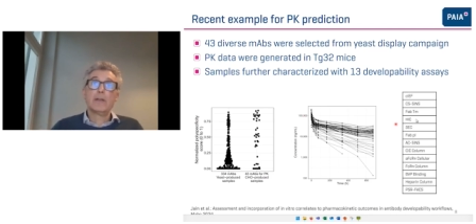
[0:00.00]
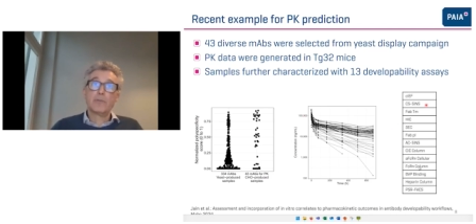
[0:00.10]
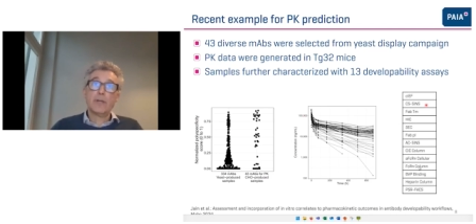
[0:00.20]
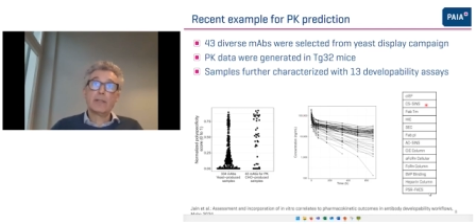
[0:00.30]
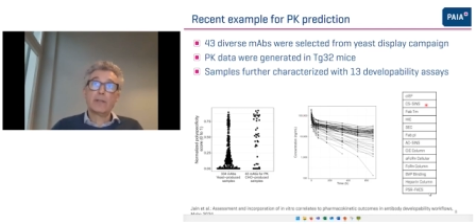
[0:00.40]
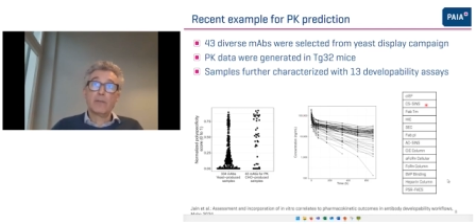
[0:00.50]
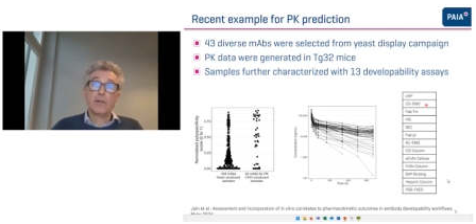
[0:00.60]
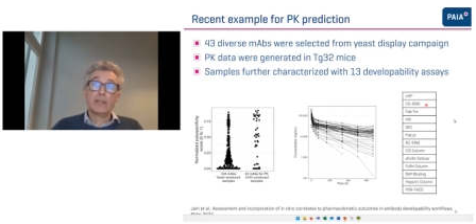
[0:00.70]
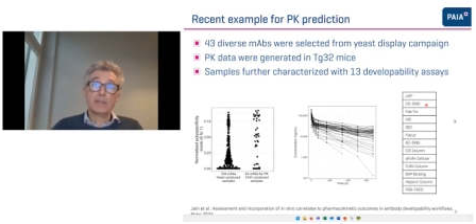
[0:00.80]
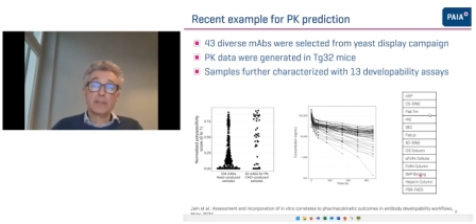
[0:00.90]

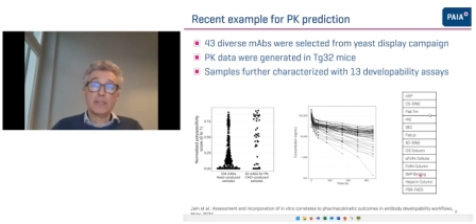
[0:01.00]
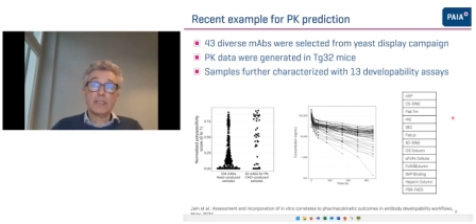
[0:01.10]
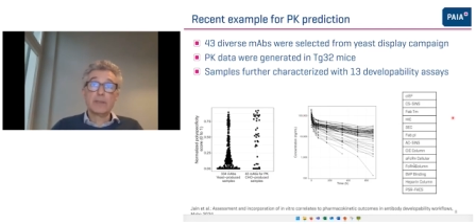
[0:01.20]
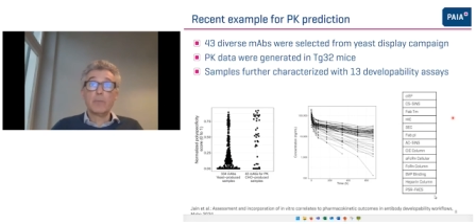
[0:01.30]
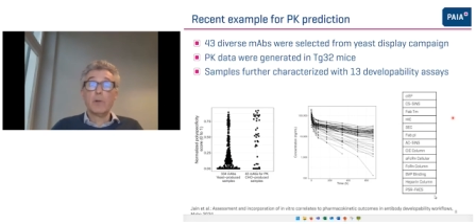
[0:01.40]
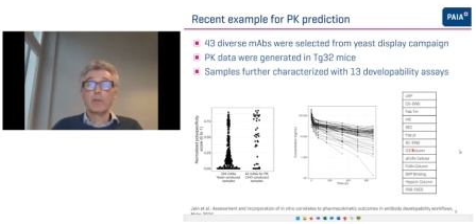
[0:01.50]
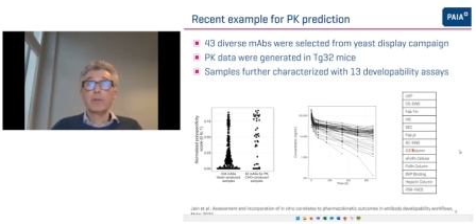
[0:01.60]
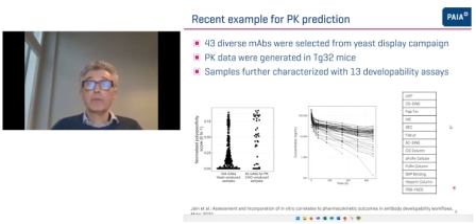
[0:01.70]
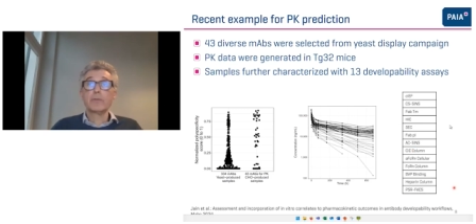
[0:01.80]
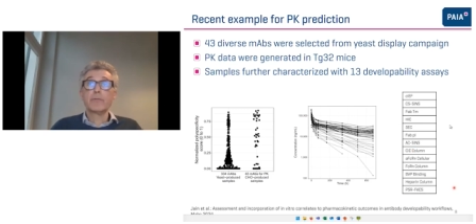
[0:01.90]
characterized these
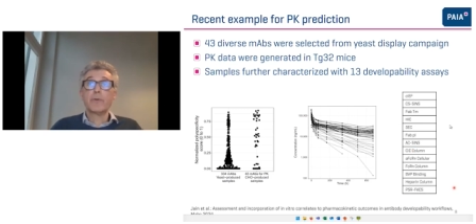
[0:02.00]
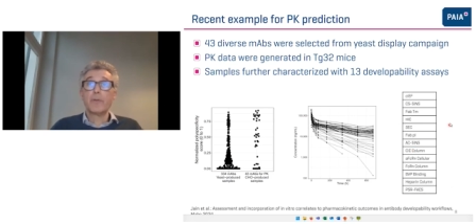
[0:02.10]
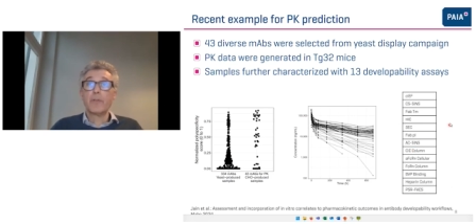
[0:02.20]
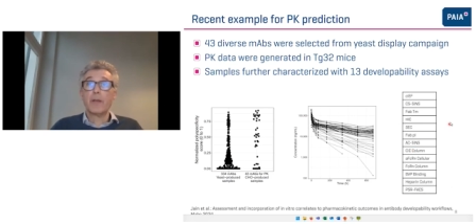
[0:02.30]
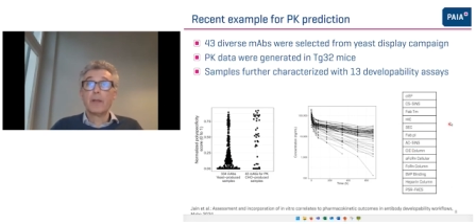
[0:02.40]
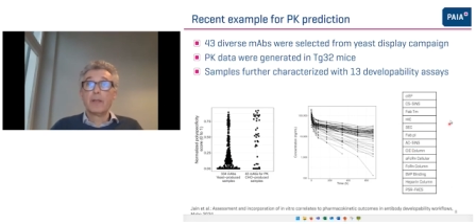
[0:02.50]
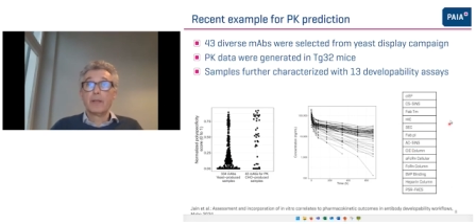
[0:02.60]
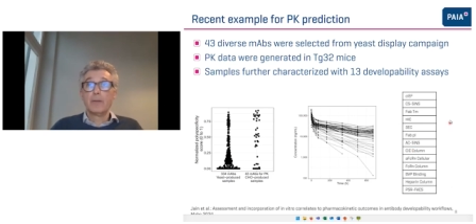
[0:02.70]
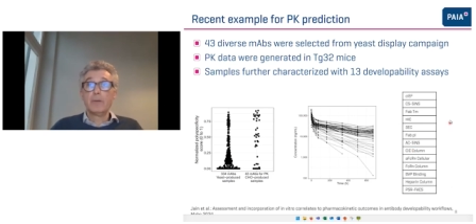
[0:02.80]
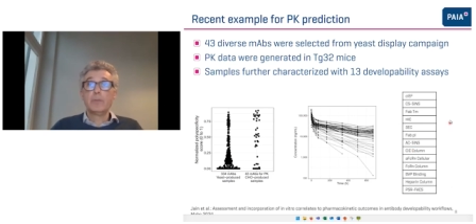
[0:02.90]
molecules further
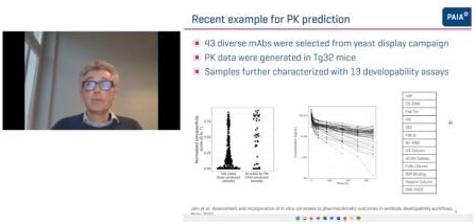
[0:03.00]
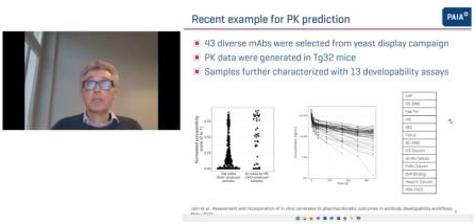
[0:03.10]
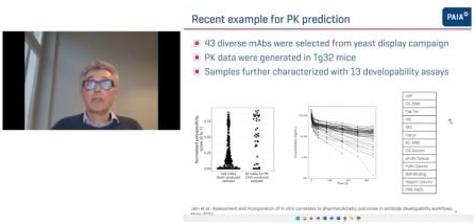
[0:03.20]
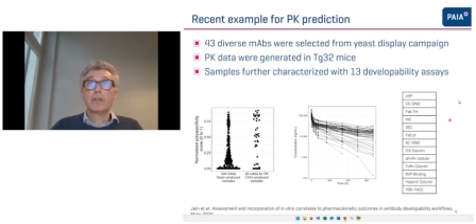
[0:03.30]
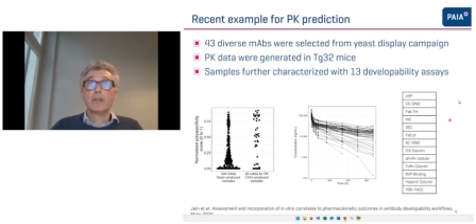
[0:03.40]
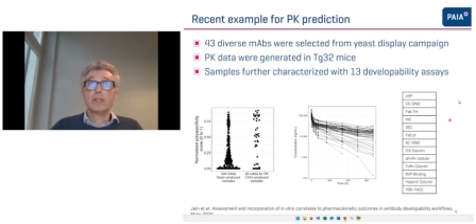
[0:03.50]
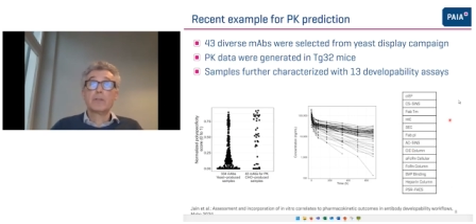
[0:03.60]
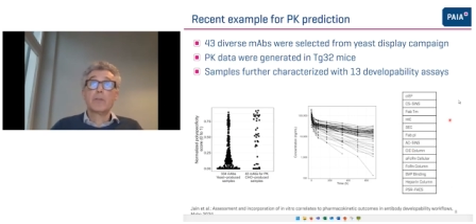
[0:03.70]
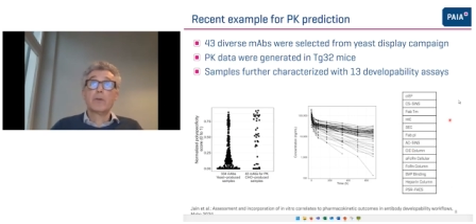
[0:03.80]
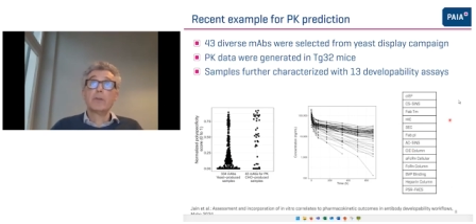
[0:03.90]
using this
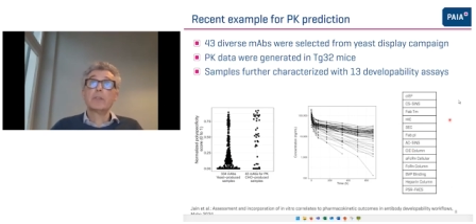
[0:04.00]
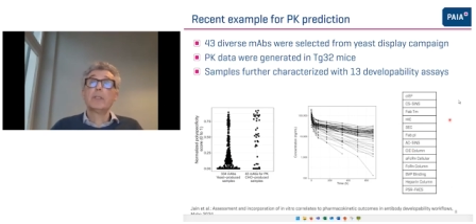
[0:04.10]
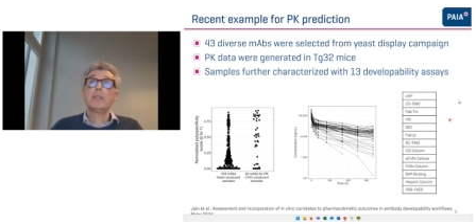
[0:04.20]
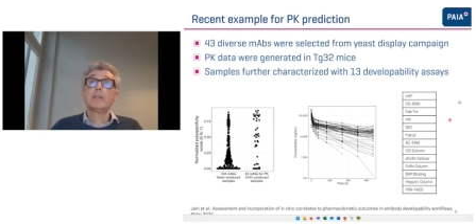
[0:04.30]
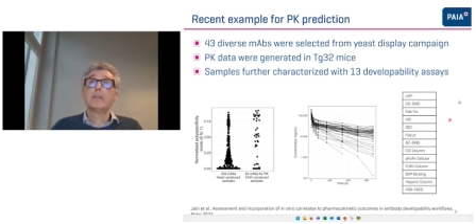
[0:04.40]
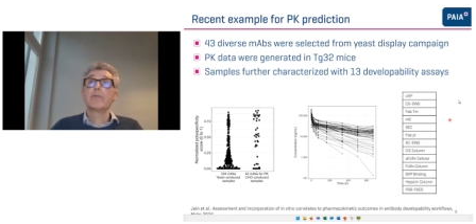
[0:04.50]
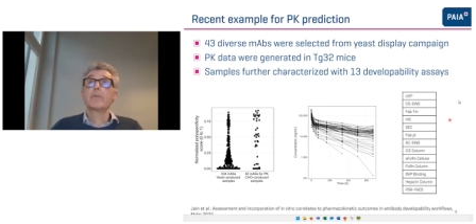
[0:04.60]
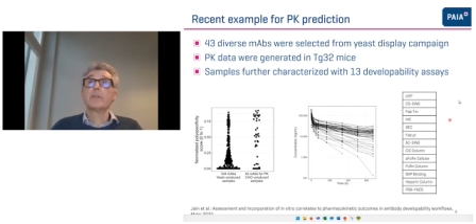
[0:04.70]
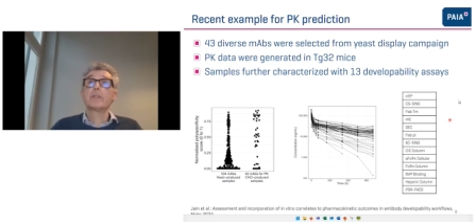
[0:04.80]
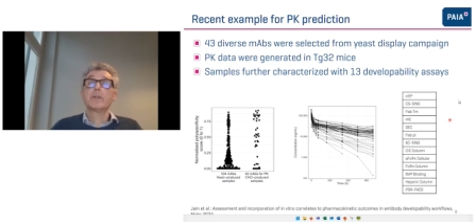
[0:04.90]
13
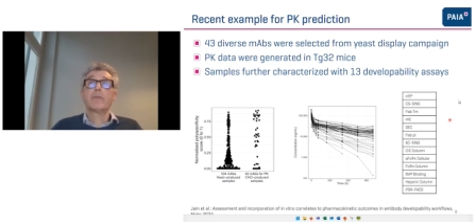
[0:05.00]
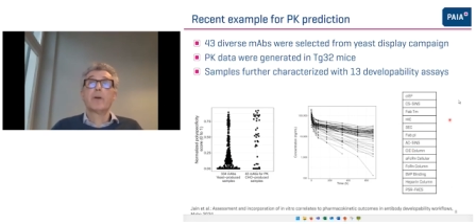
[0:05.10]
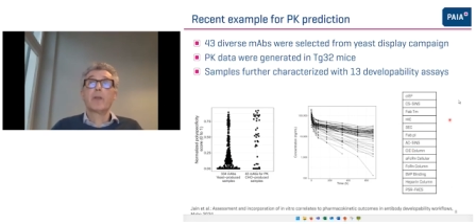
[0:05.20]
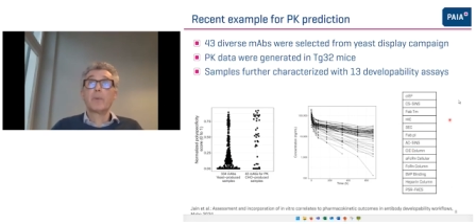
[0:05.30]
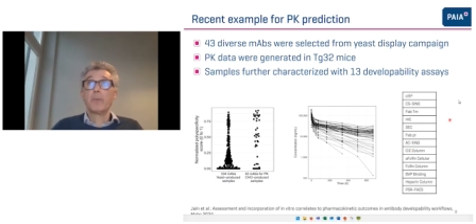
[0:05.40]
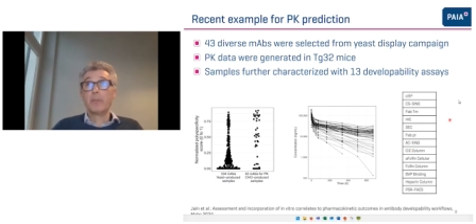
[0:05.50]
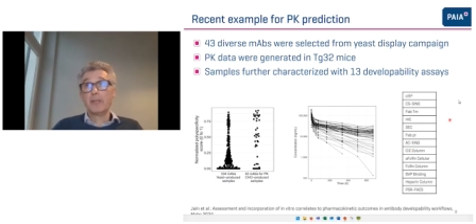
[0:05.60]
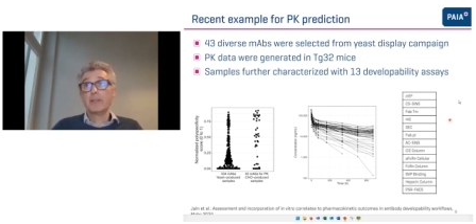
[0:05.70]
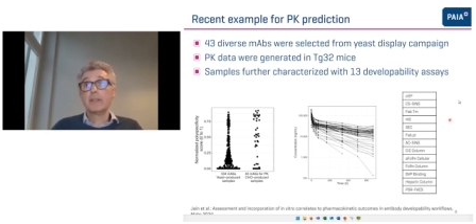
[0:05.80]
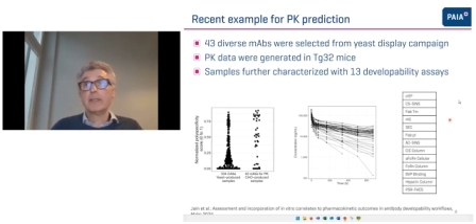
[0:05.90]
different
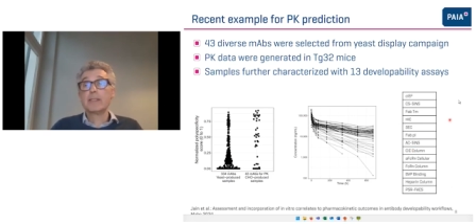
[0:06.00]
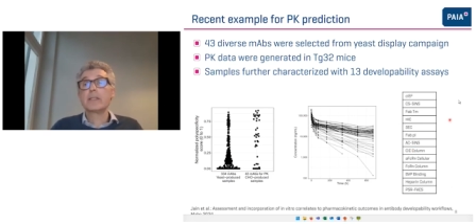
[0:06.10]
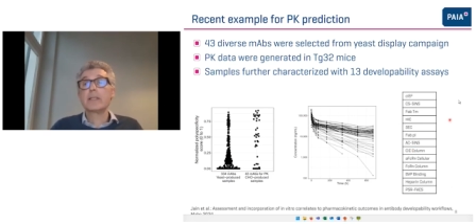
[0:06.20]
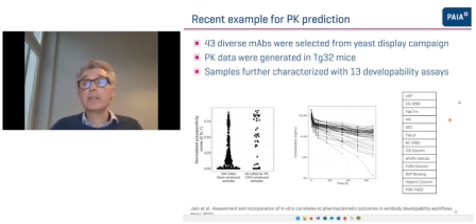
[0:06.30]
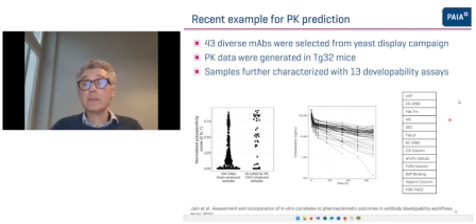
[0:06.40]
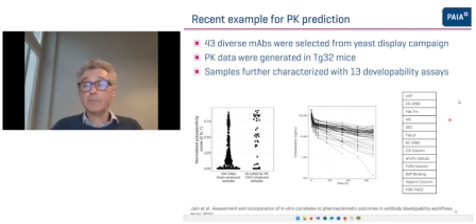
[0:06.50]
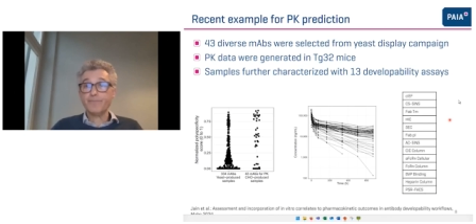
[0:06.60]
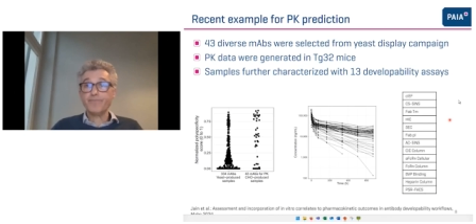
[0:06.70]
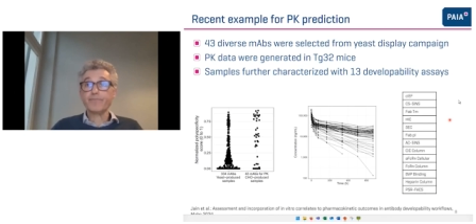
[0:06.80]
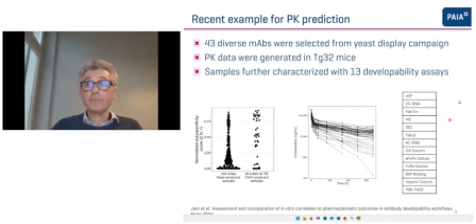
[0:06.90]
developability assays
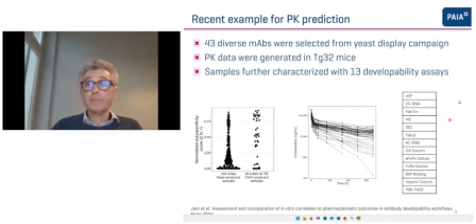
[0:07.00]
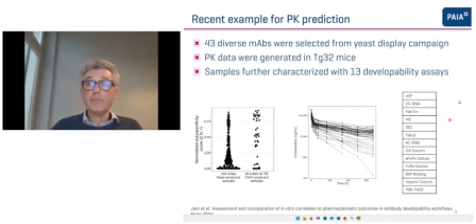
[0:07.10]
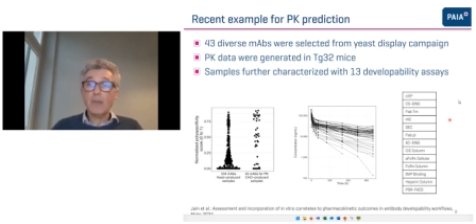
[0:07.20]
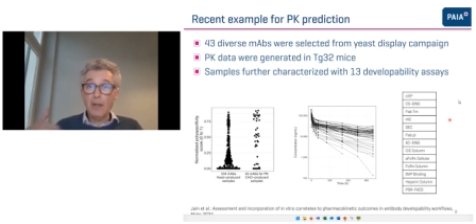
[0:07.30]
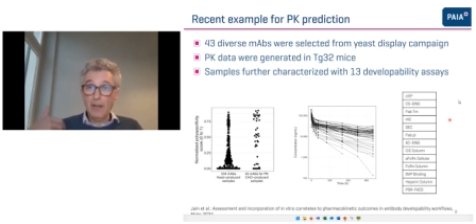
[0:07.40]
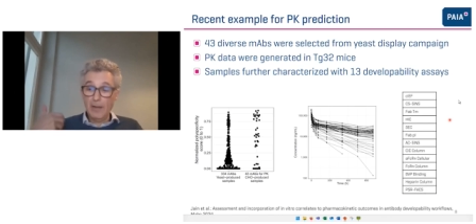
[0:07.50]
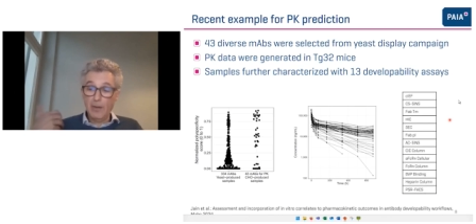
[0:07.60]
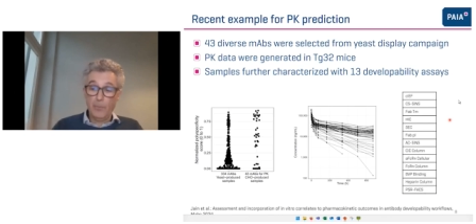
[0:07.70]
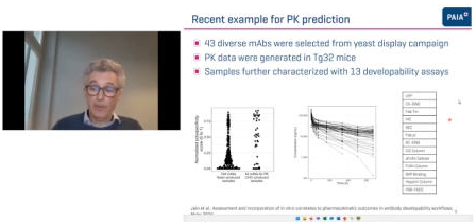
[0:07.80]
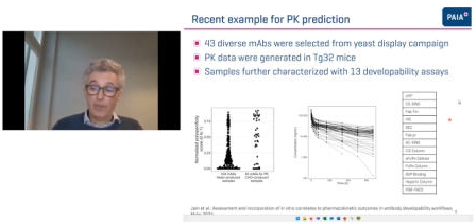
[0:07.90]

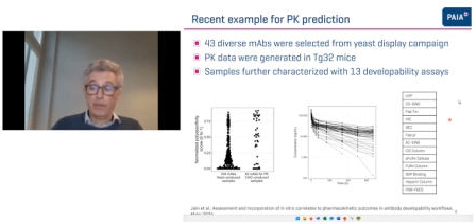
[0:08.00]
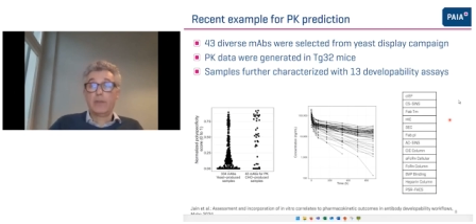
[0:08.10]
with